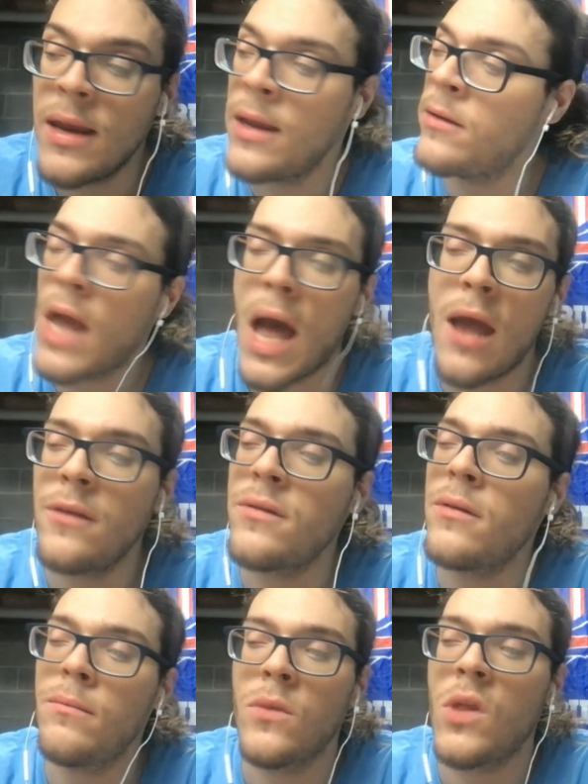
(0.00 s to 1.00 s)
And guys,
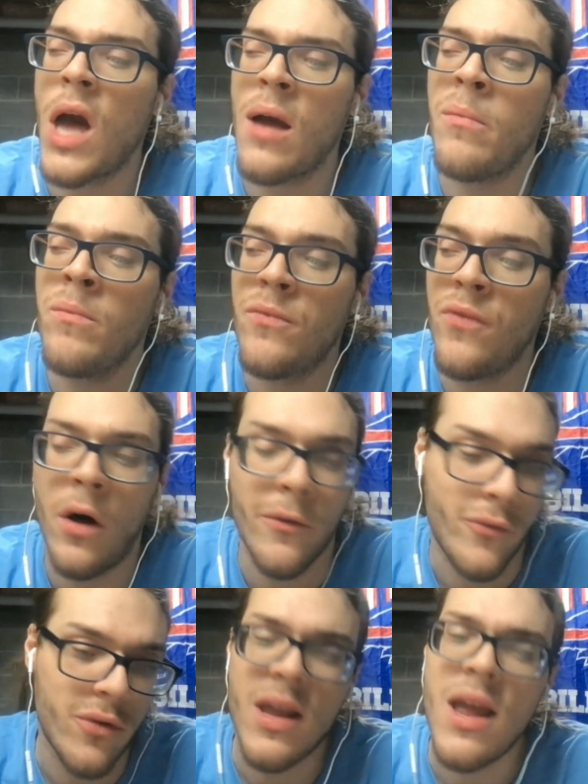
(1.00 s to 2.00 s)
I'm falling
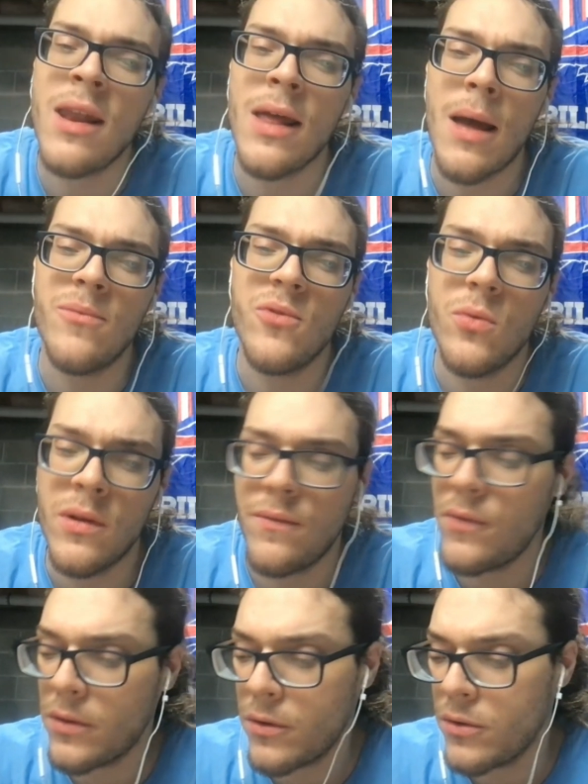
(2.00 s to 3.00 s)
for it again. I'm doing it
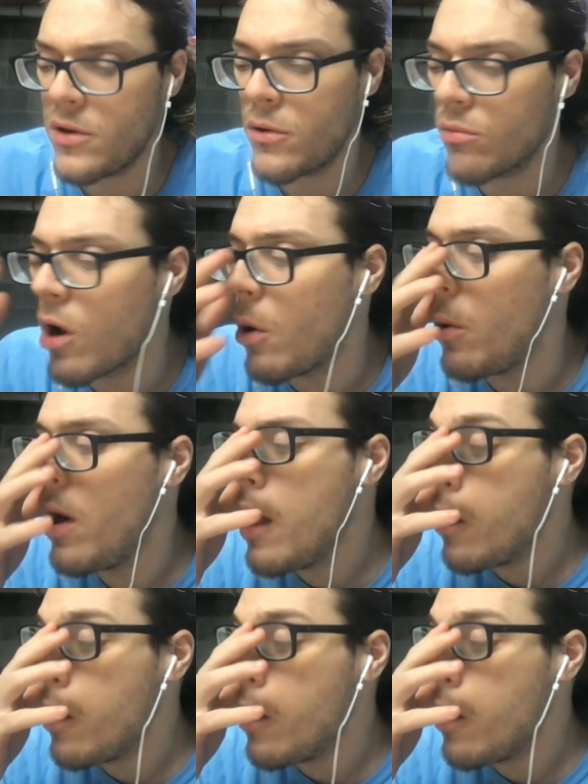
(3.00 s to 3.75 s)
for a 3rd year in a row.